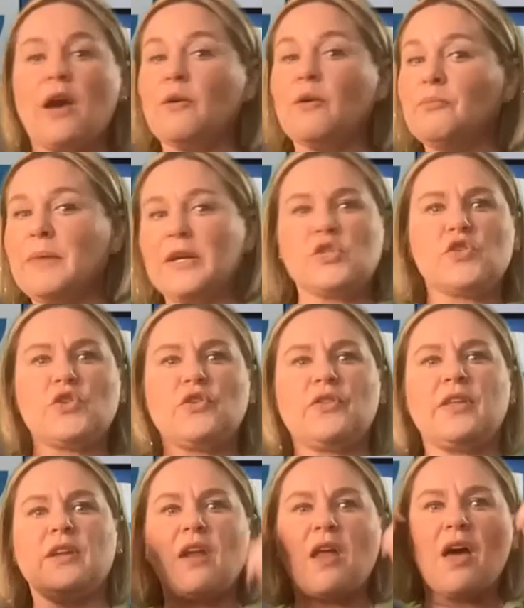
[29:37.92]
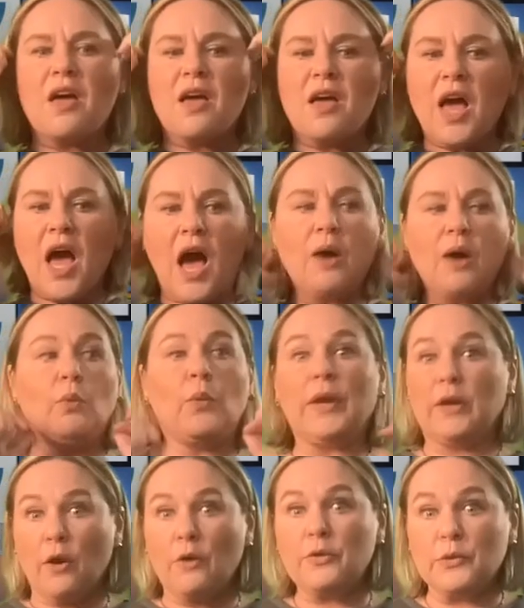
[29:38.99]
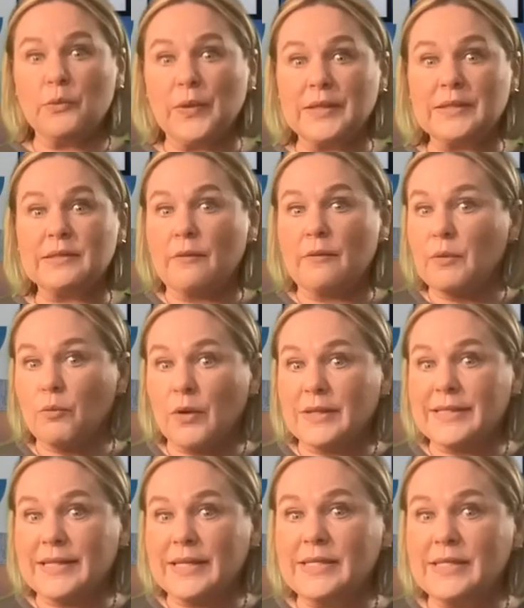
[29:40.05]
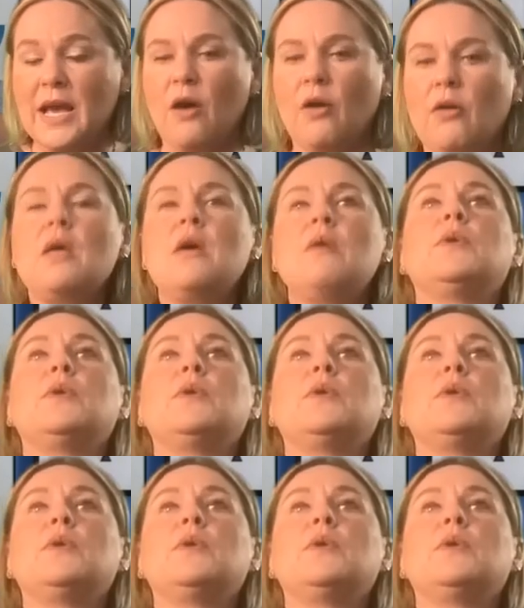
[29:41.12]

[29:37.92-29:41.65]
I'll make sure that we go through this stuff in more detail,